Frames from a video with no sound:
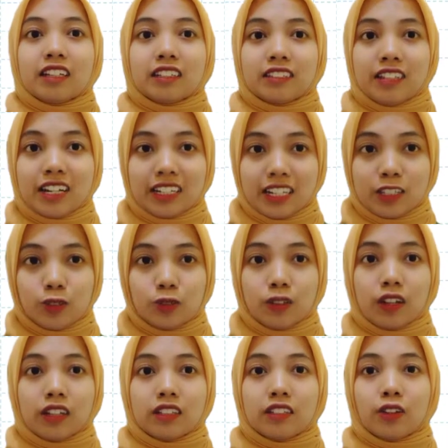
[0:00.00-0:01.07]
there is
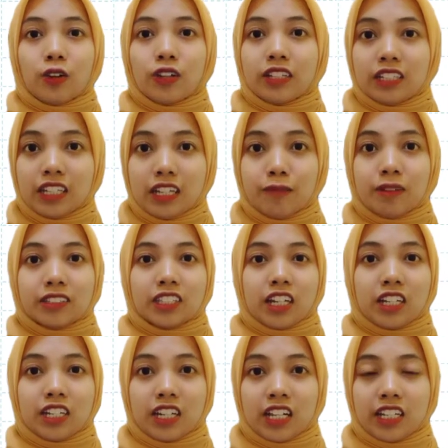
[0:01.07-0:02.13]
the only
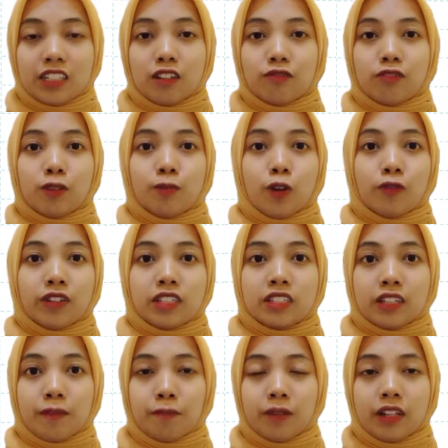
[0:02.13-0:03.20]
material in the form of
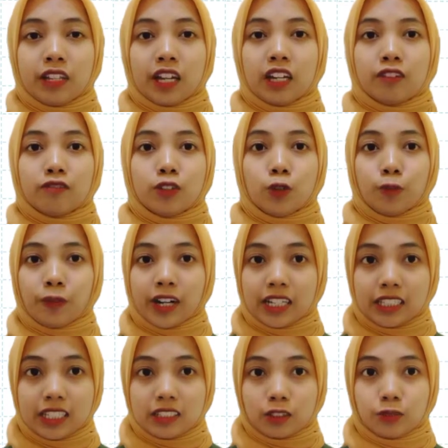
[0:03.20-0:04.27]
example and a few
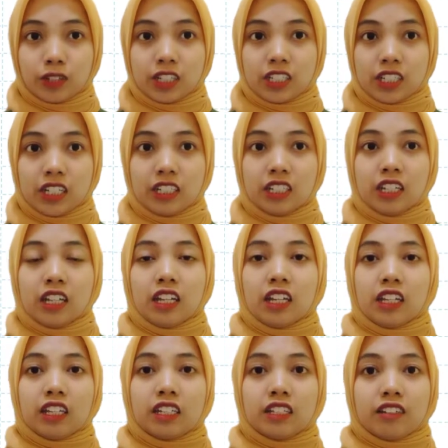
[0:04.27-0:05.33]
practice questions
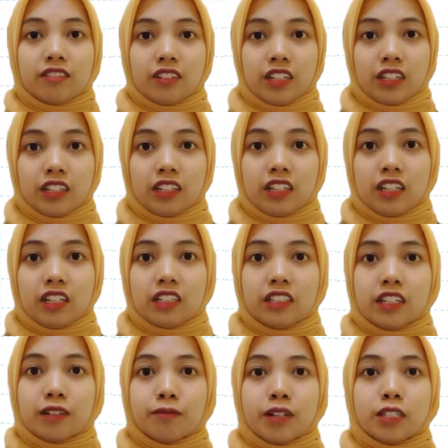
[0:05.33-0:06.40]
in learning.
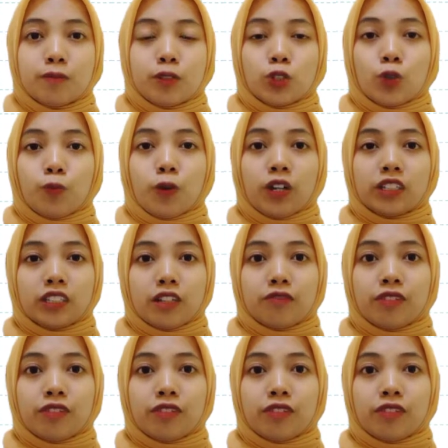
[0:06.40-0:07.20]
There must be supporting